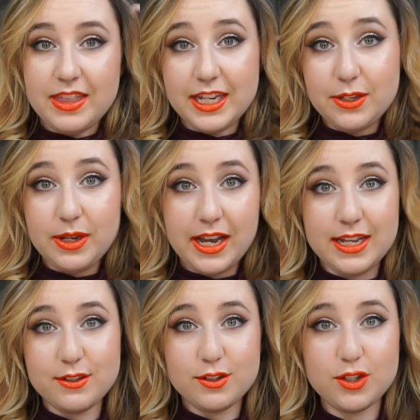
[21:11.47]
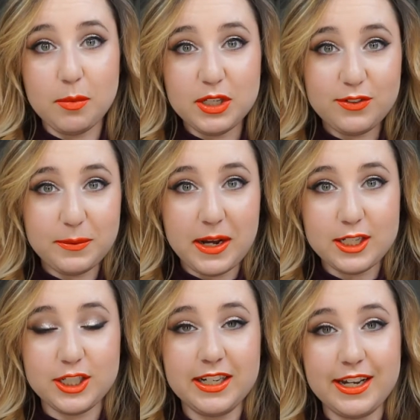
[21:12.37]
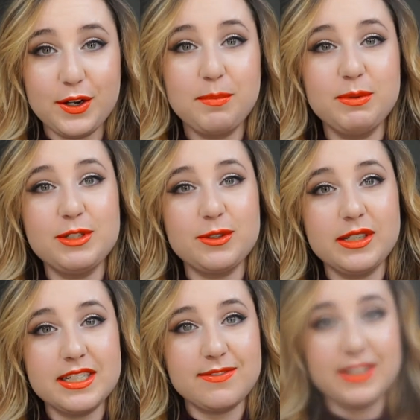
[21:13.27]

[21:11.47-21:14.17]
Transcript: Thank you guys so much for watching. I hope you enjoyed this